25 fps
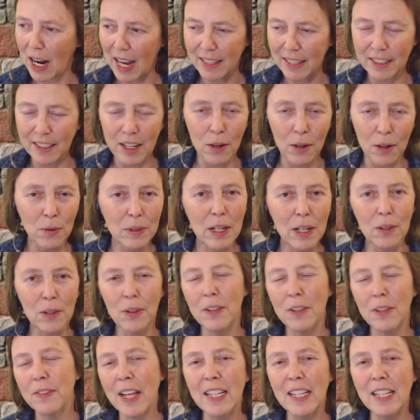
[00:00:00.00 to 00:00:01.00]
I don't know
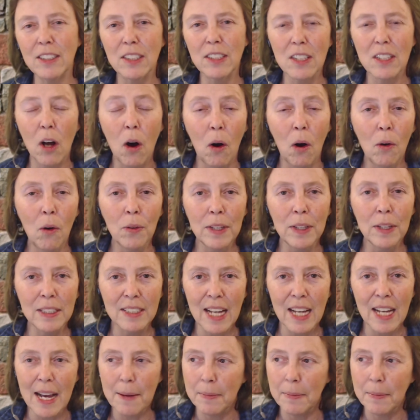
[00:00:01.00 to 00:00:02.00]
that that's all that's
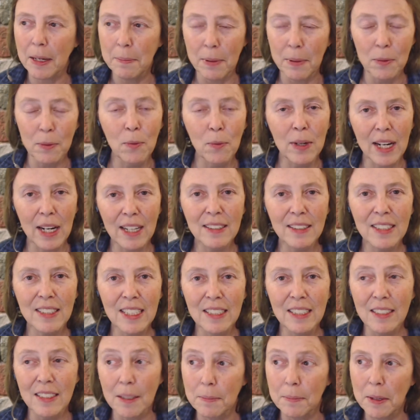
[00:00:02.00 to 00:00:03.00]
happening, but when I
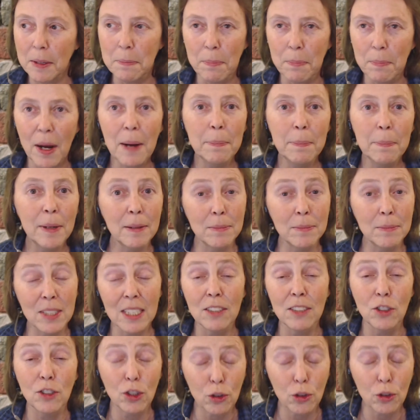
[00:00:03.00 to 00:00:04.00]
see something pop up
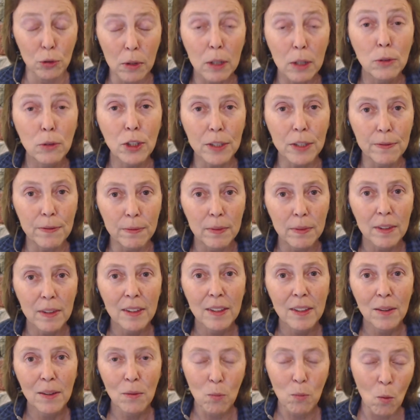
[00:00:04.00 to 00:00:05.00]
that says Trojan
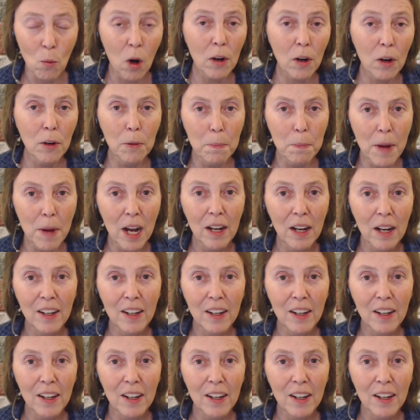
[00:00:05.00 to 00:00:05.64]
Worm,